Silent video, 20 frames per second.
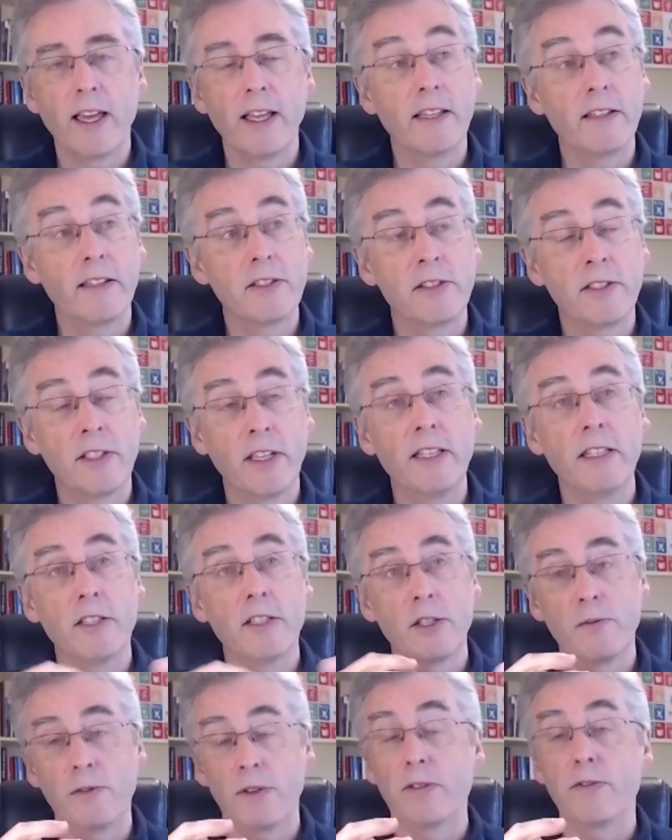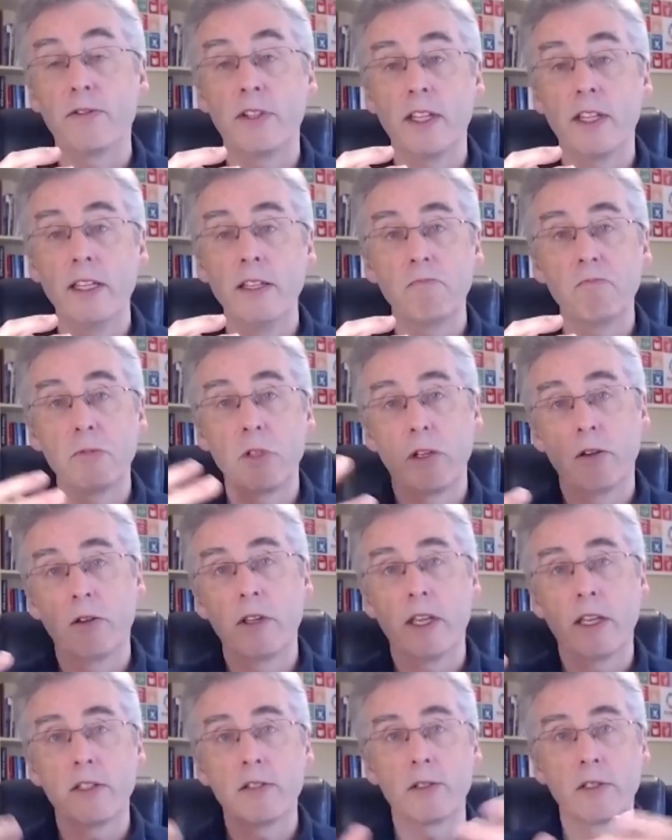And since 50, so
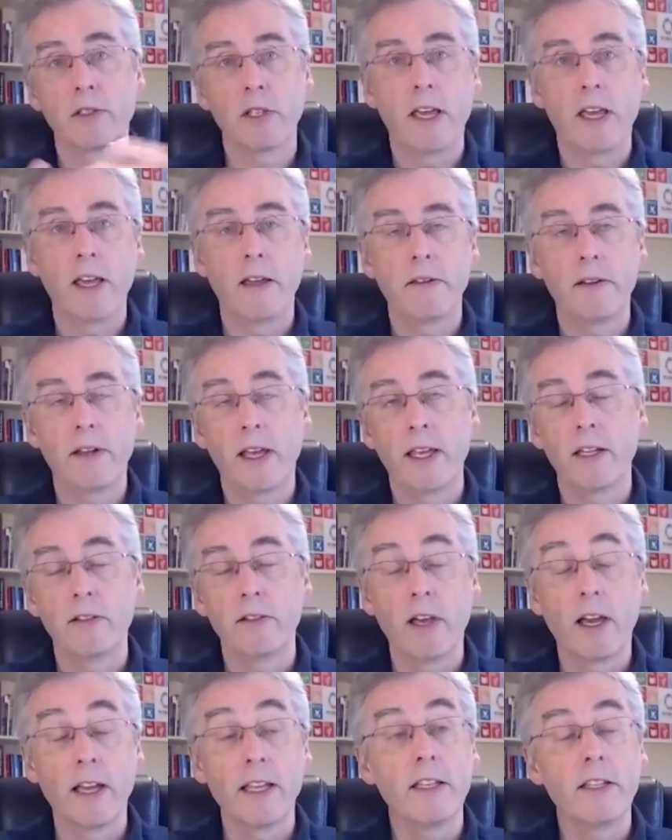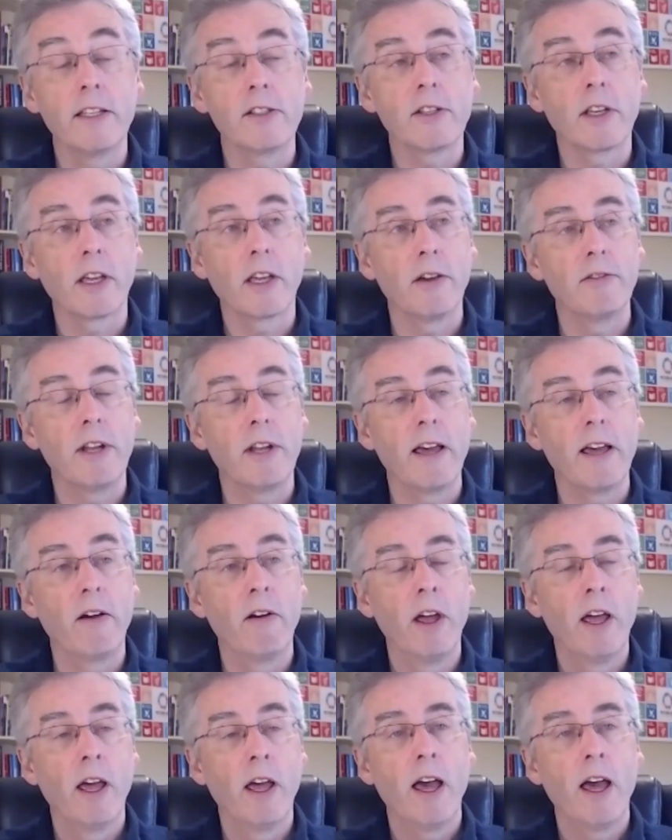that's 8-9 years ago now,